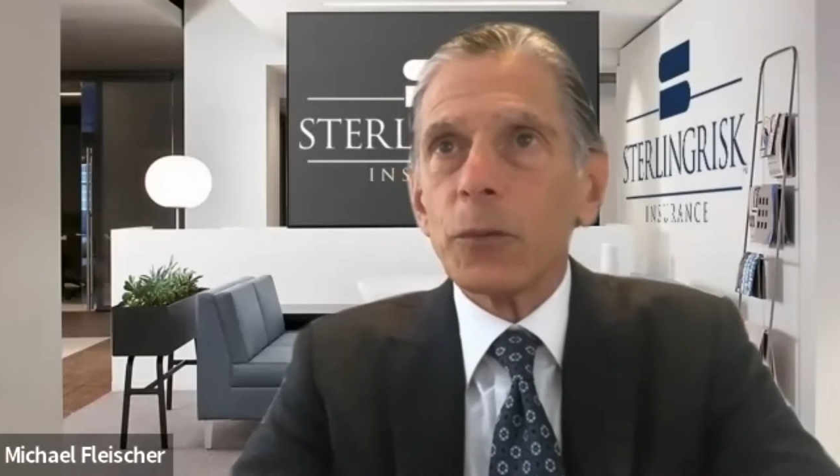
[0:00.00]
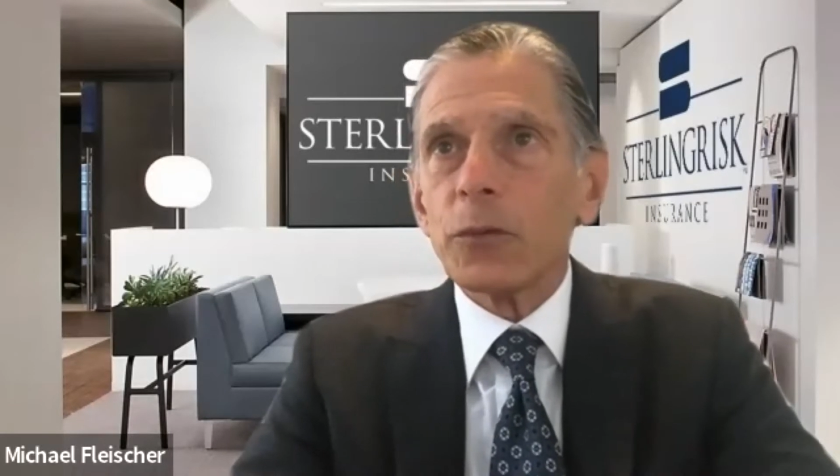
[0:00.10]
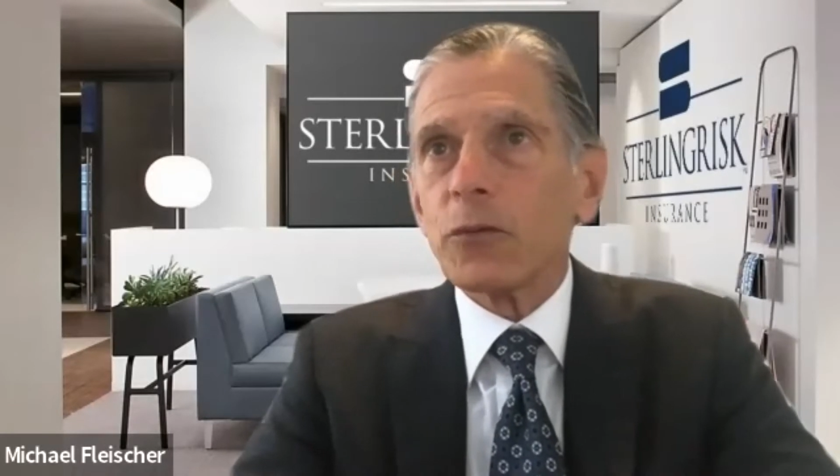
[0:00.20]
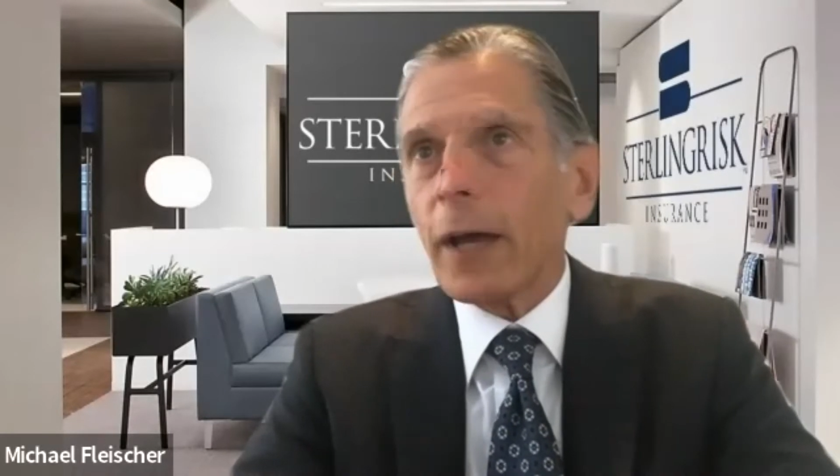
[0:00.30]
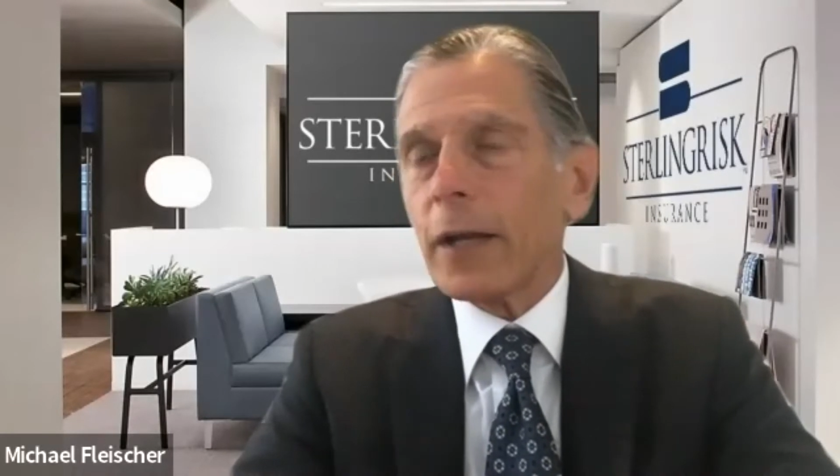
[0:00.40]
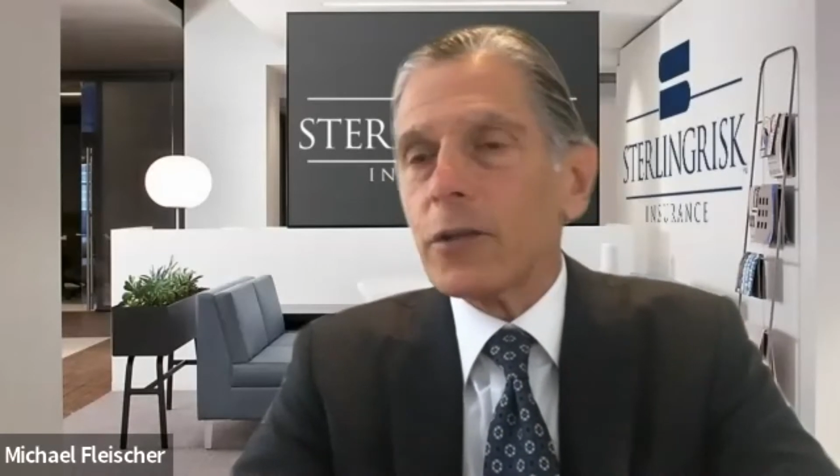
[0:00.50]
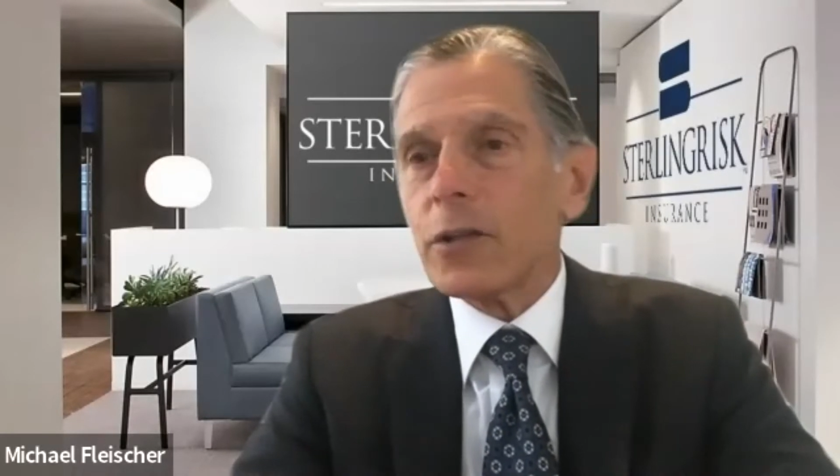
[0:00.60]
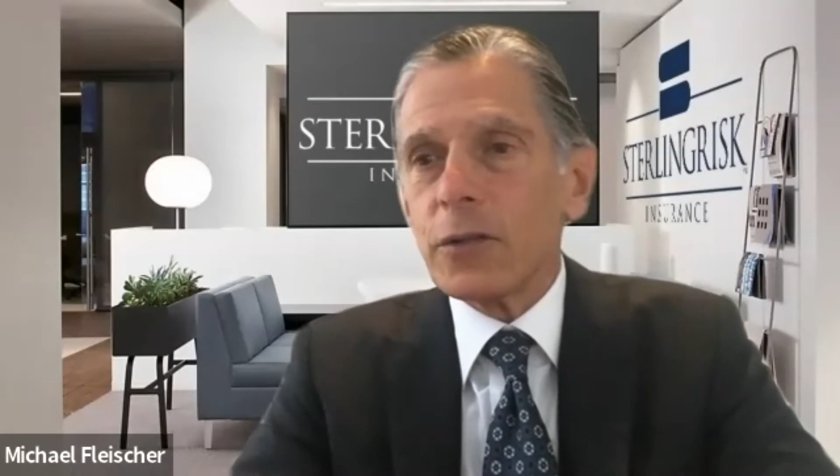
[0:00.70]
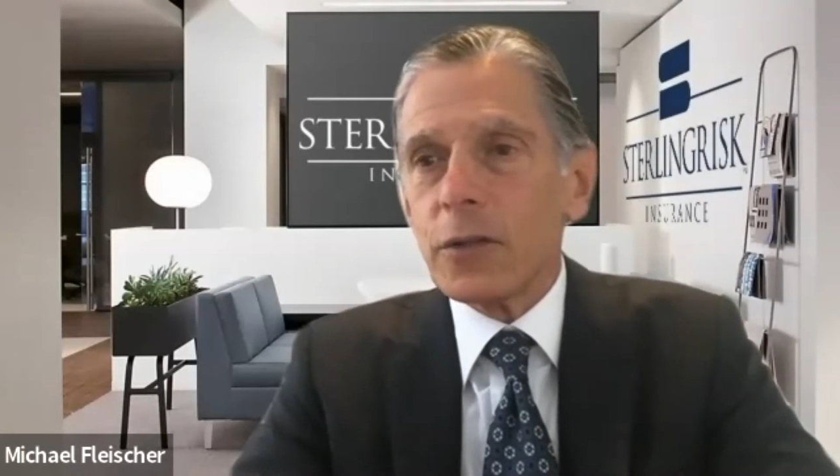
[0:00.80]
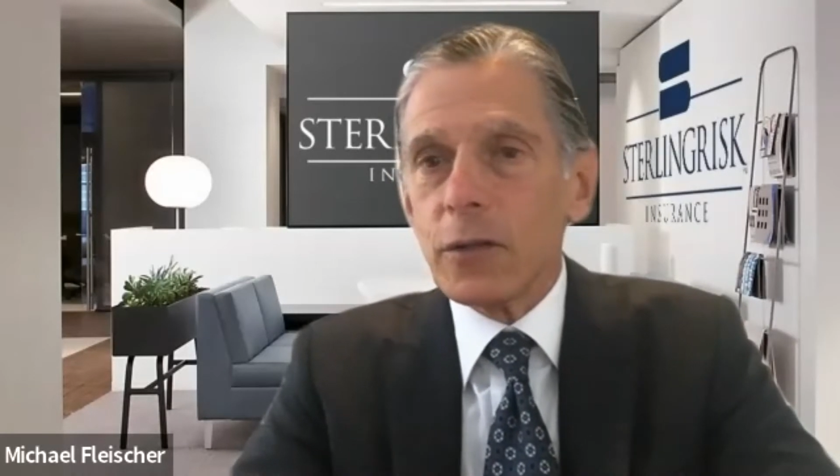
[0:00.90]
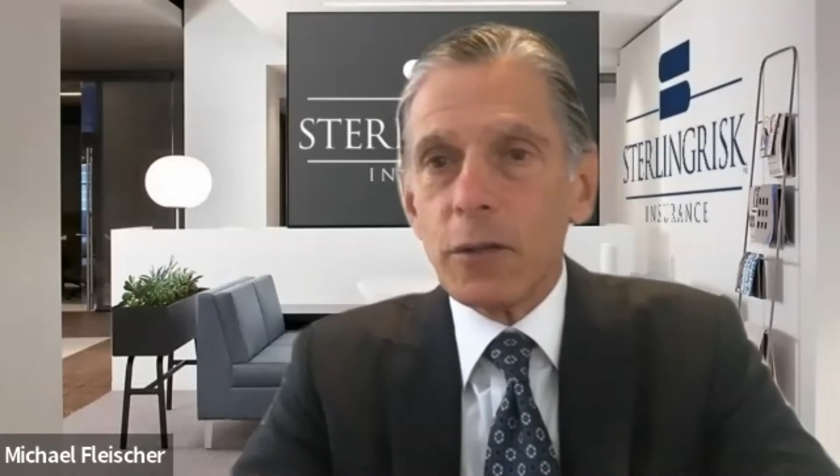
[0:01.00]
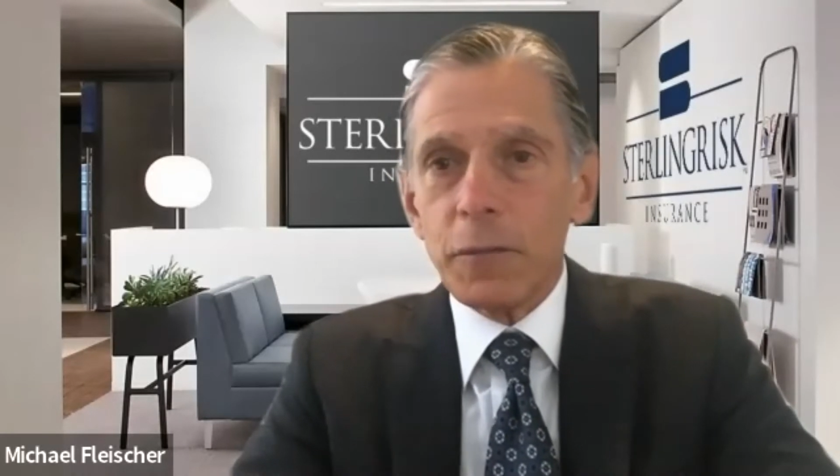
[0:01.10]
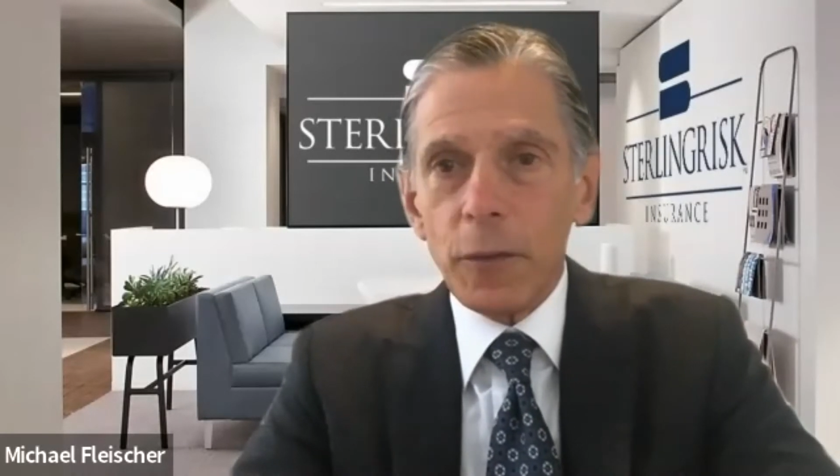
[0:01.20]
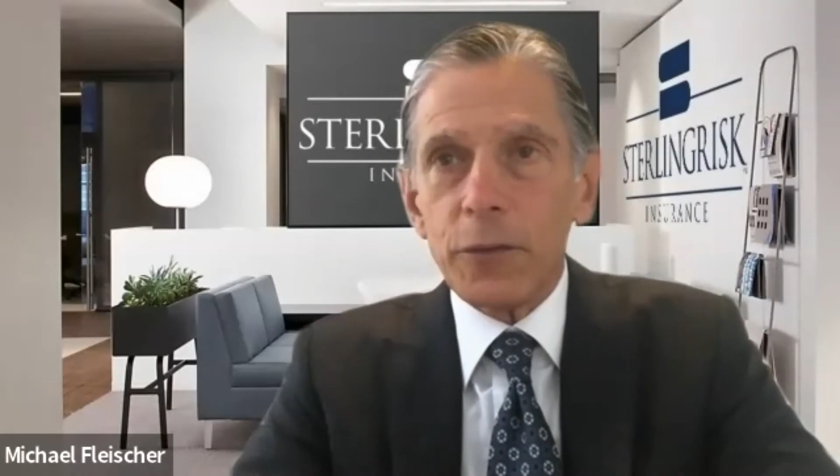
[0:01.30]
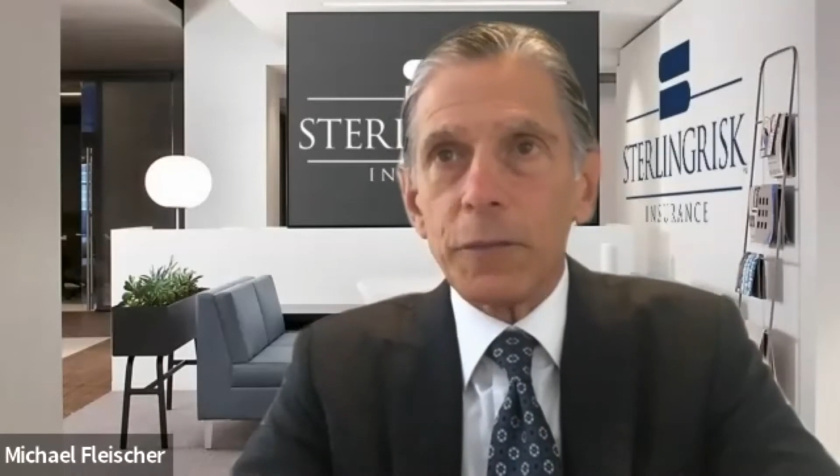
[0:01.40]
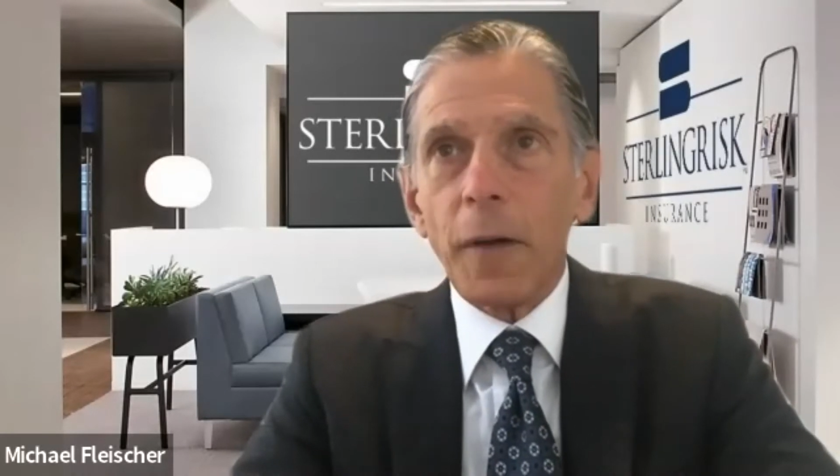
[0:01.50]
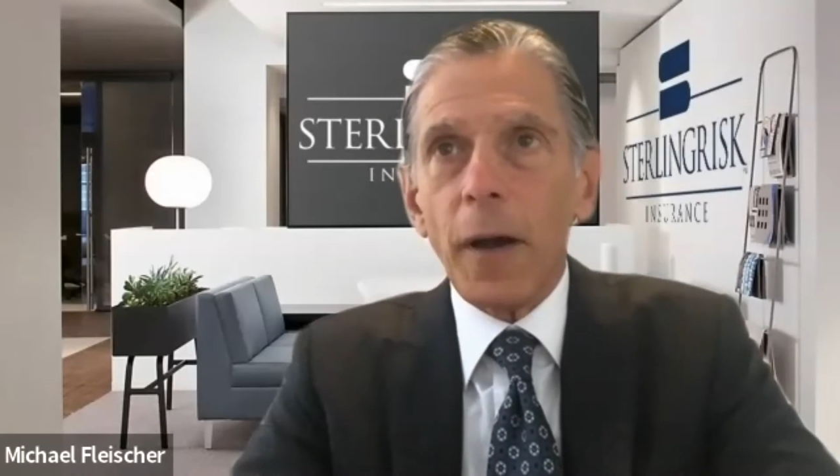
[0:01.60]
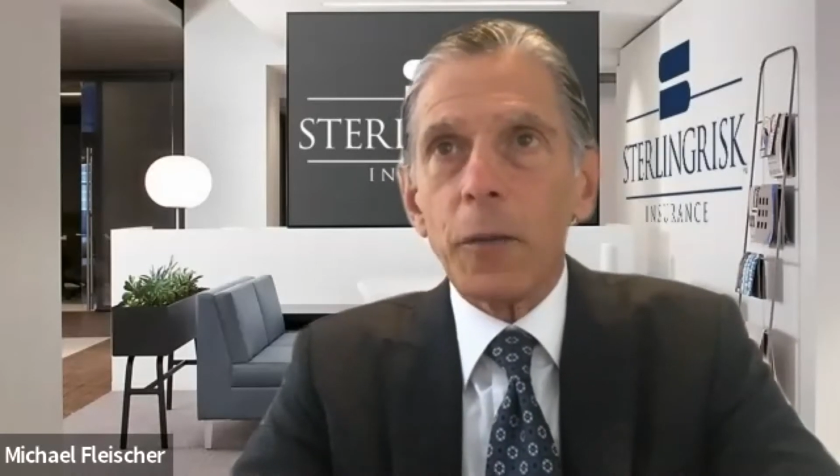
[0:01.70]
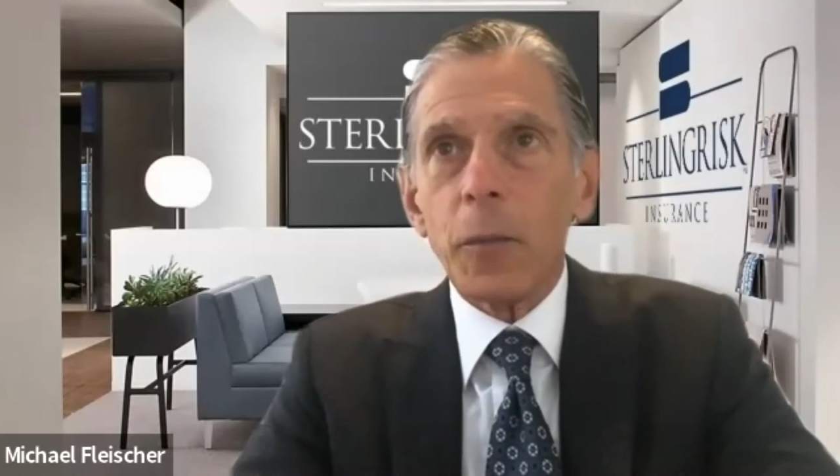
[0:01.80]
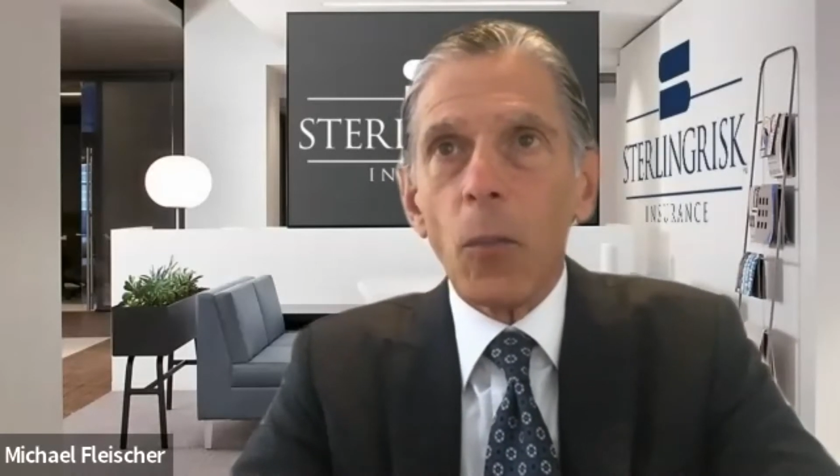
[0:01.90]
strategies to diversify
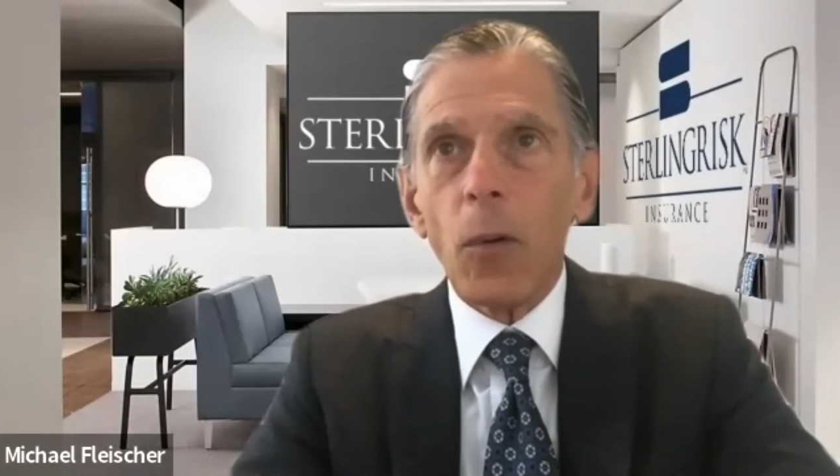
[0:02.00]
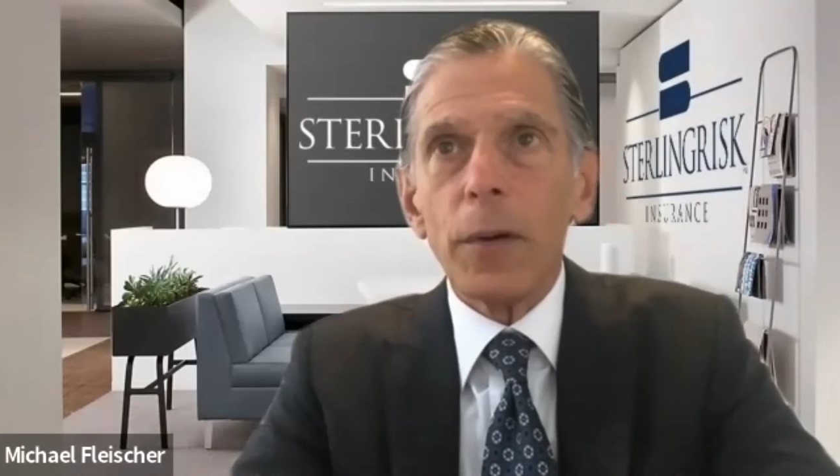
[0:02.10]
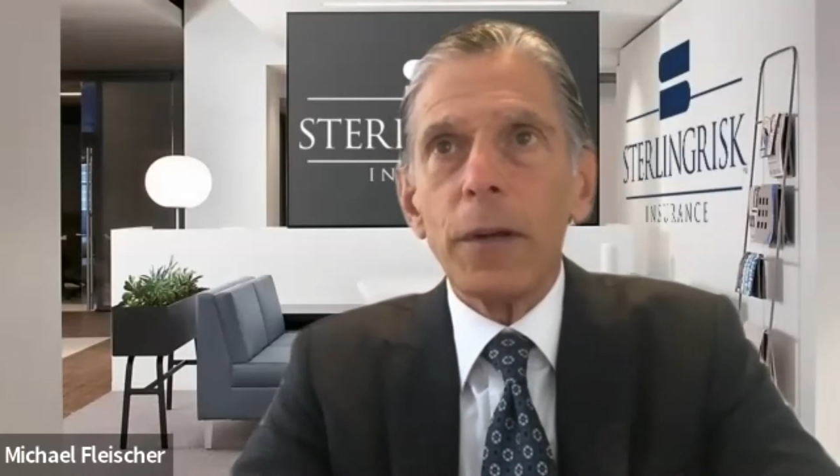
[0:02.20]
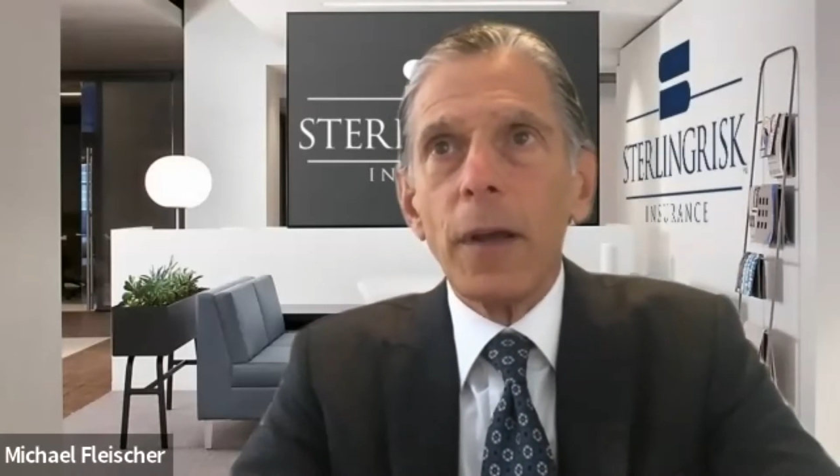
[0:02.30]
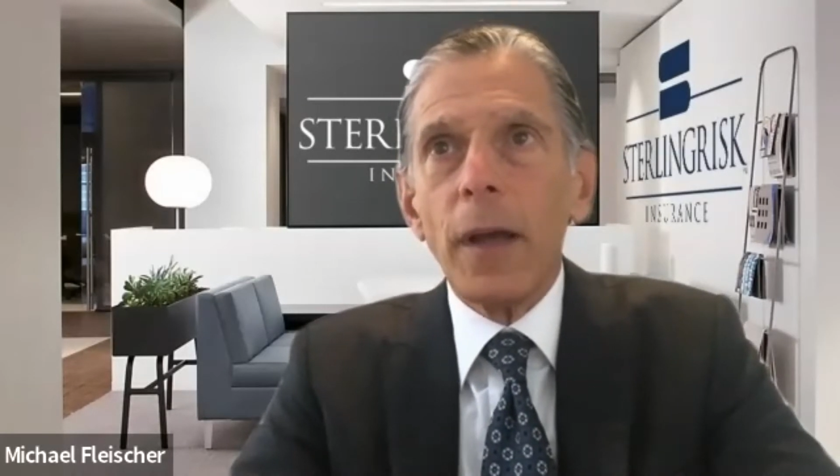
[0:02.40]
your board.